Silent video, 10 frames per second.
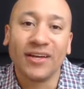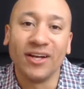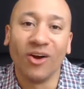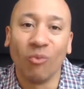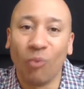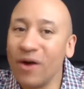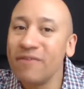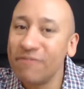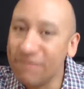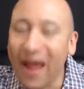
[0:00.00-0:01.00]

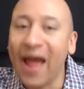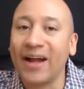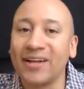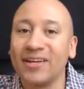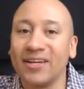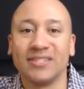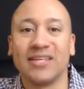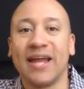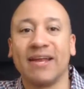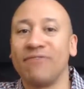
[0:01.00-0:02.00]
One fact is
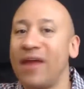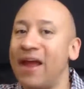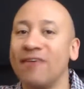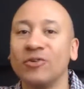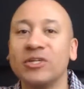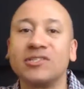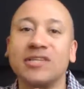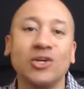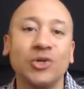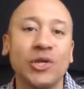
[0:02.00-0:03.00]
that if every
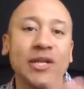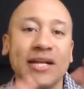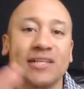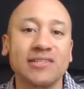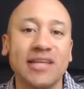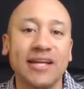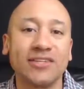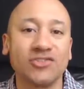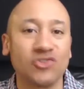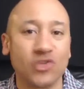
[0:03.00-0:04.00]
single United
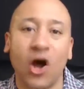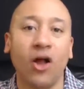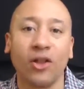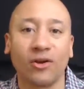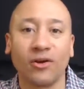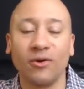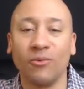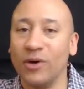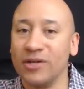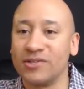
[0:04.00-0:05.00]
States dollar
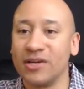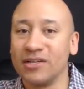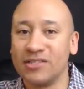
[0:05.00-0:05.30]
was